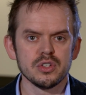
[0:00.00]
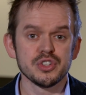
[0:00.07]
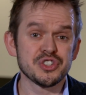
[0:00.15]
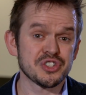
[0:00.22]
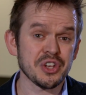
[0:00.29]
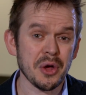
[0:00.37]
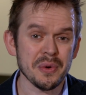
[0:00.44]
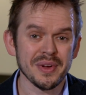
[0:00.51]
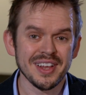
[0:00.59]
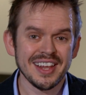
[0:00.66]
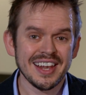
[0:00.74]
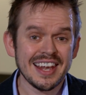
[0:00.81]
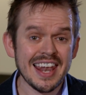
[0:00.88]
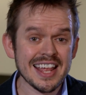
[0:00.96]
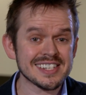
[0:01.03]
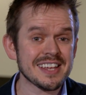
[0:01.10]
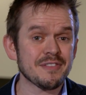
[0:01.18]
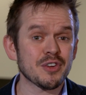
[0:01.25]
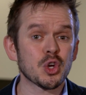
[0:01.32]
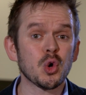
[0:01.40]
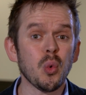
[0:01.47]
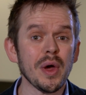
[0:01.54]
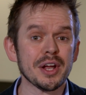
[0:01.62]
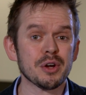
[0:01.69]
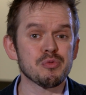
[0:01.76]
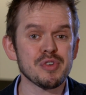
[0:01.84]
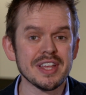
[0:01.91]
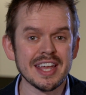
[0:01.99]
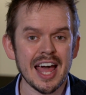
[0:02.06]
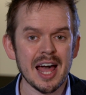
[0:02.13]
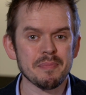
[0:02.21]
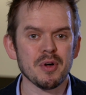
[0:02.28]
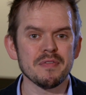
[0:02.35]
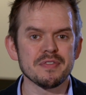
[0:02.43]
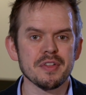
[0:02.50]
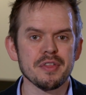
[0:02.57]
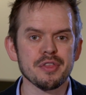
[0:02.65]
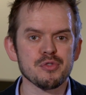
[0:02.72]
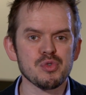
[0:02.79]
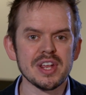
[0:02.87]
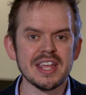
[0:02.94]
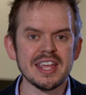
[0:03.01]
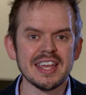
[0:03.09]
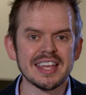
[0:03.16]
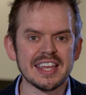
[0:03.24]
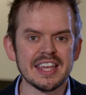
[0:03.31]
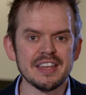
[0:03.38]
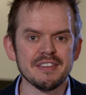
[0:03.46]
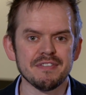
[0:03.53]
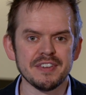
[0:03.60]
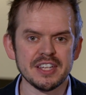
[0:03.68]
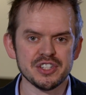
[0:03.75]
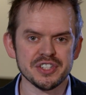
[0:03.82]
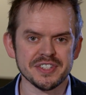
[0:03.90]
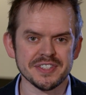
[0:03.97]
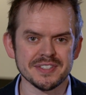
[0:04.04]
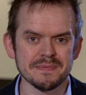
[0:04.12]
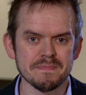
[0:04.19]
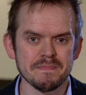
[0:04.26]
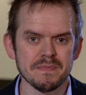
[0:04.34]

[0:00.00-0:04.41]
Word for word: So, Let's have a quick recap of the three key features.